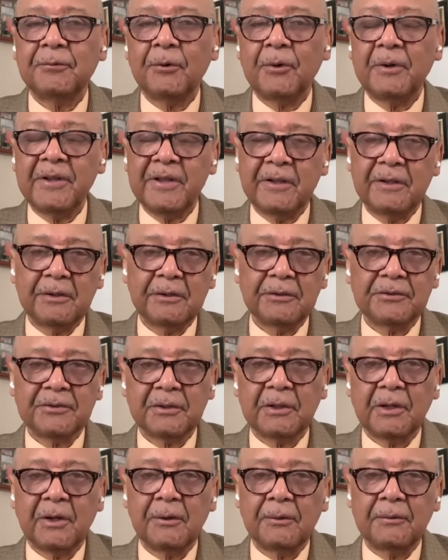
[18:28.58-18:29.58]
40 years
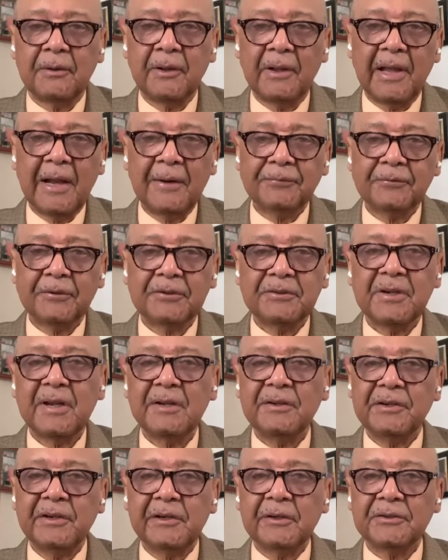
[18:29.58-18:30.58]
ago, after
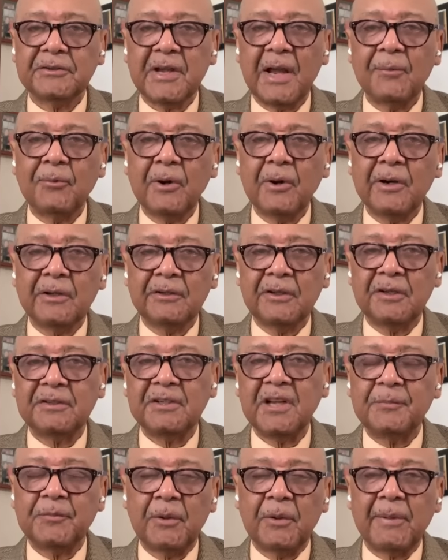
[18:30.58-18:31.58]
10 years, I wanted to
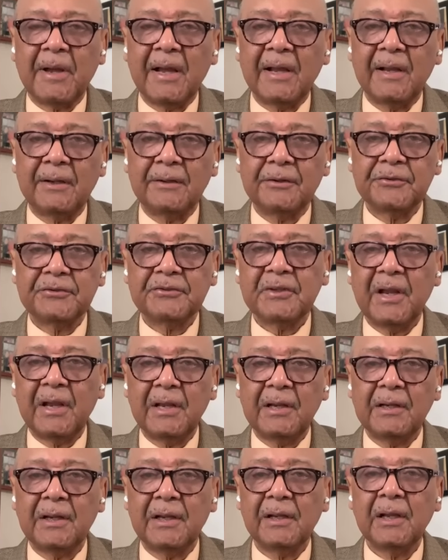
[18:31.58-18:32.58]
deepen my
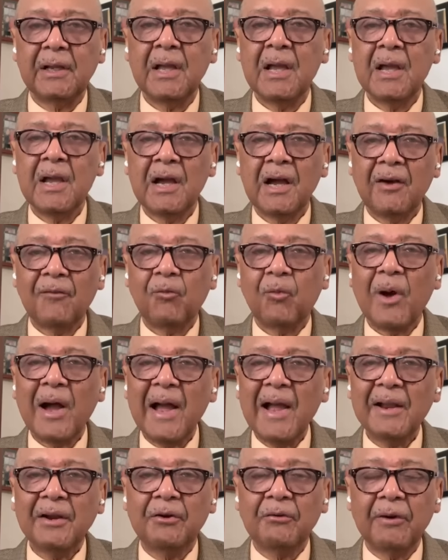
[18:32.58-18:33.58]
understanding
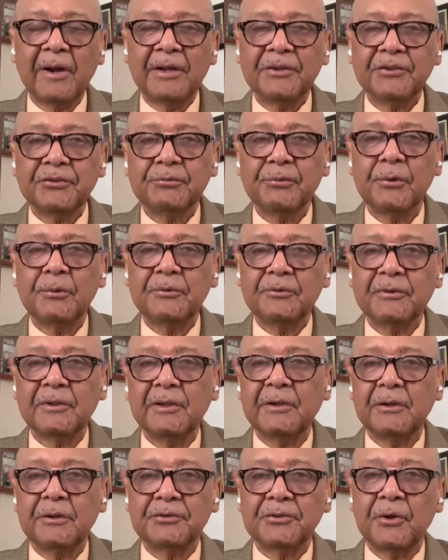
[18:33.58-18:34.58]
why grassroots
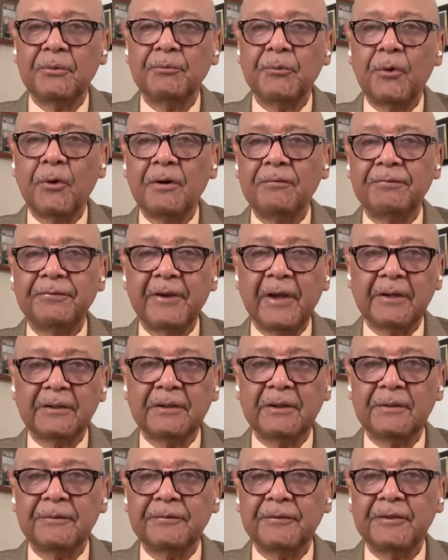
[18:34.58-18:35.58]
leaders are more
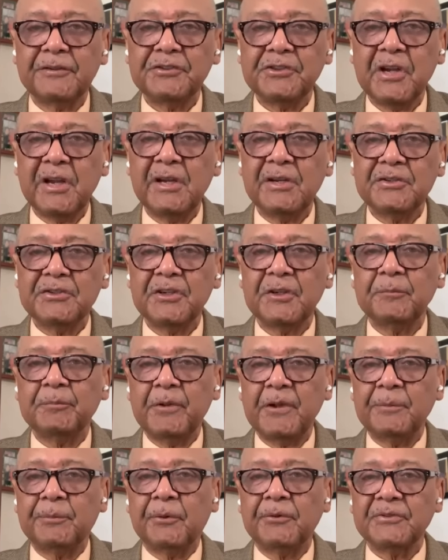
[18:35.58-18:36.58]
effective in changing
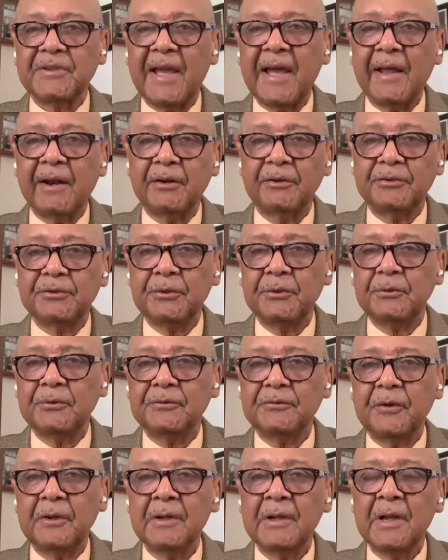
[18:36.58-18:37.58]
people's
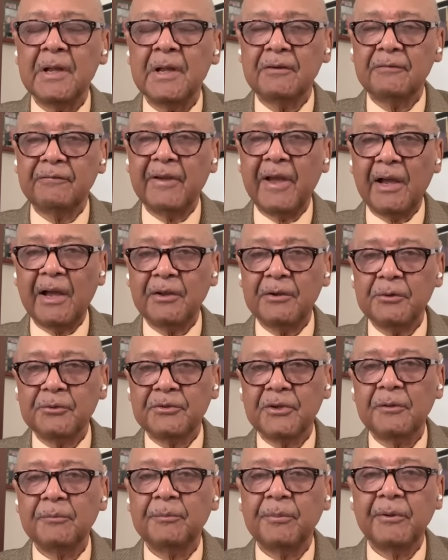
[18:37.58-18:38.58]
attitudes,
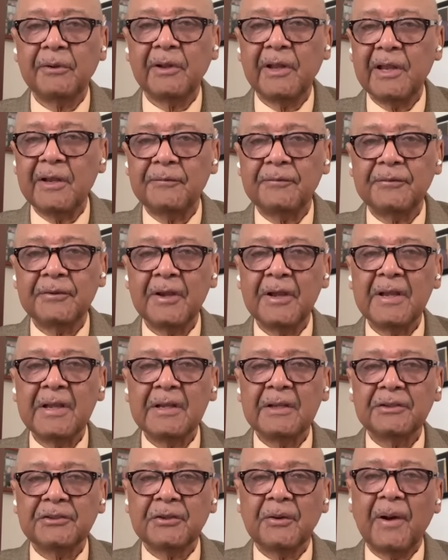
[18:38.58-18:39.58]
values, and beliefs.
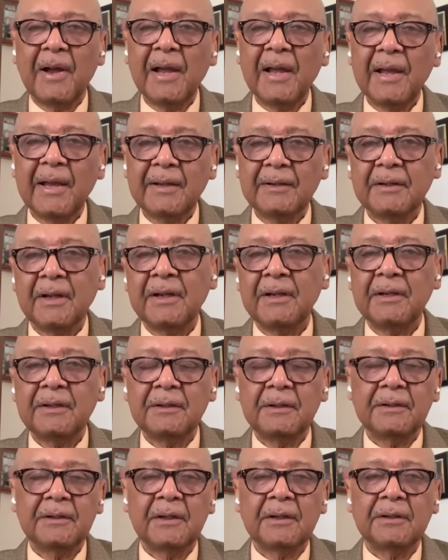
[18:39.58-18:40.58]
So I
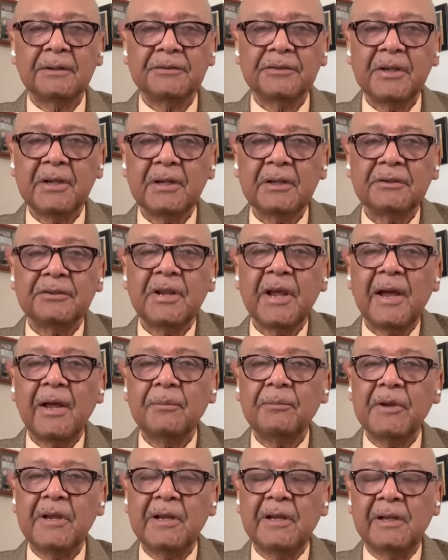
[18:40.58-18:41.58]
had
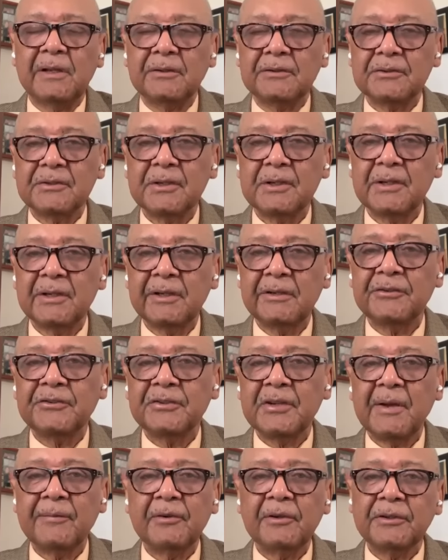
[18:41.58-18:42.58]
town meetings in
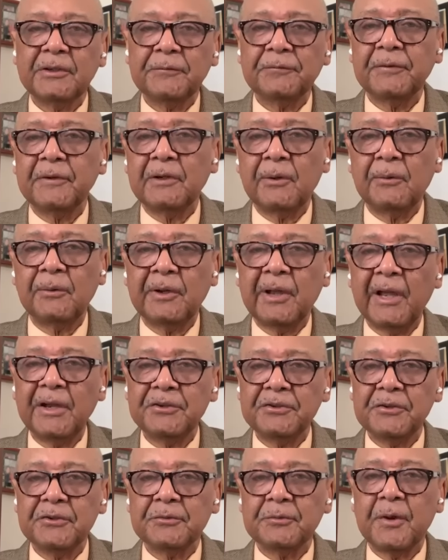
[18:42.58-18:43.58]
7 different
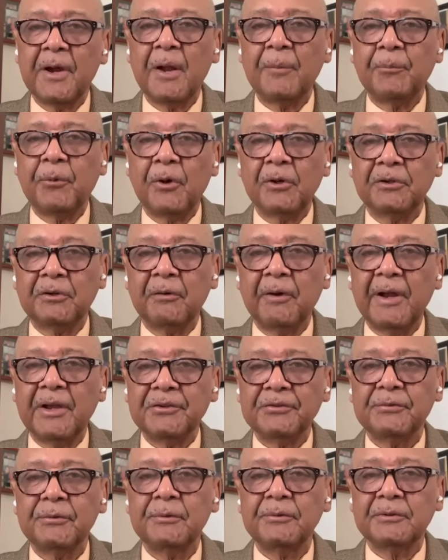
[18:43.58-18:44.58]
locations where I brought
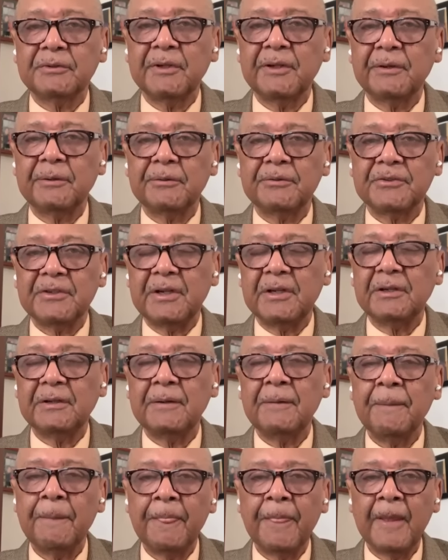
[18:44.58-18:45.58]
grassroots leaders
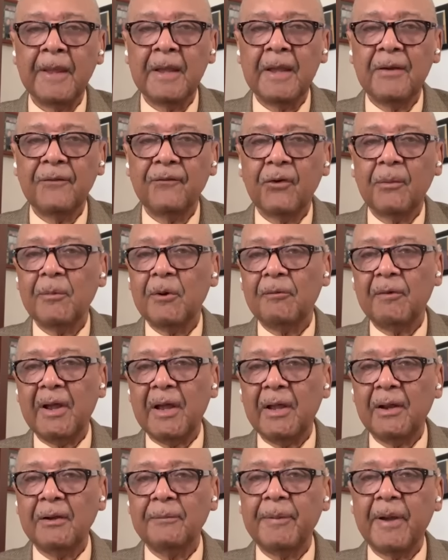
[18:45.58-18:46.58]
in from
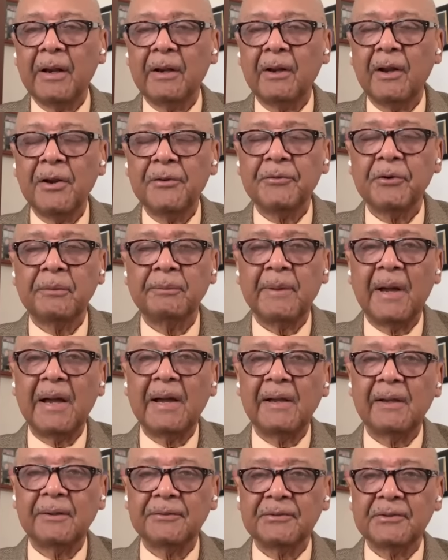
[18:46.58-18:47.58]
around about 100
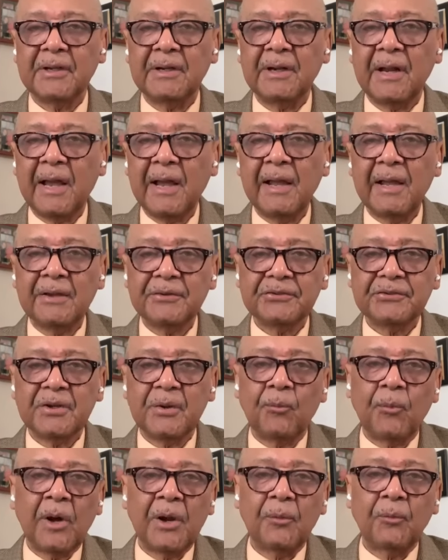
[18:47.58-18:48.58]
miles, and I asked
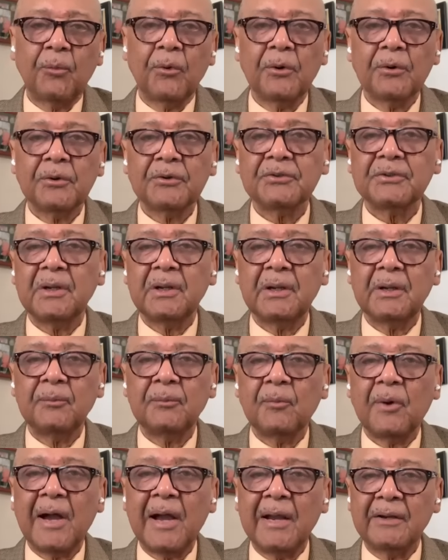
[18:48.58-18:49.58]
them what works
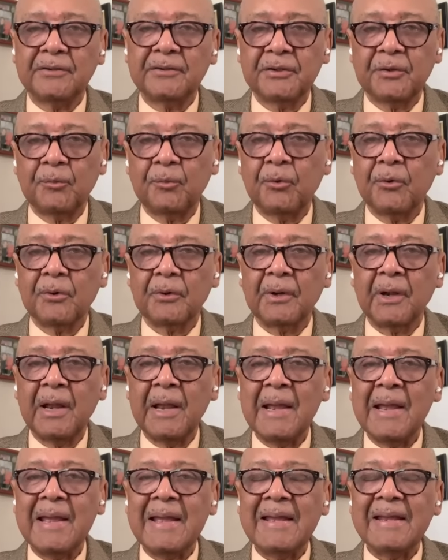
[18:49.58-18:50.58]
and why does it work.
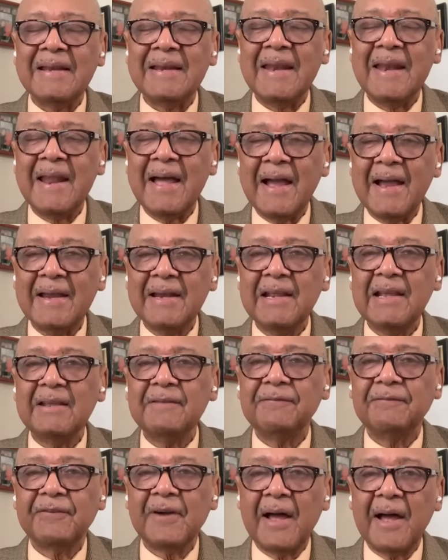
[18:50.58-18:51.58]

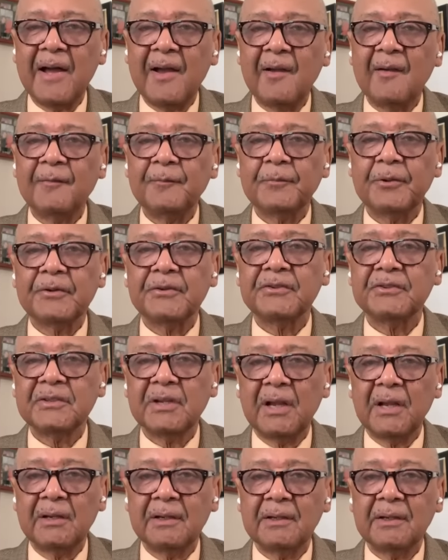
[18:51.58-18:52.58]

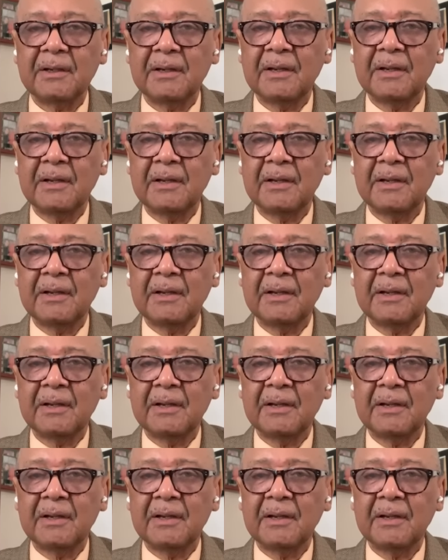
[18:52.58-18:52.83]
95%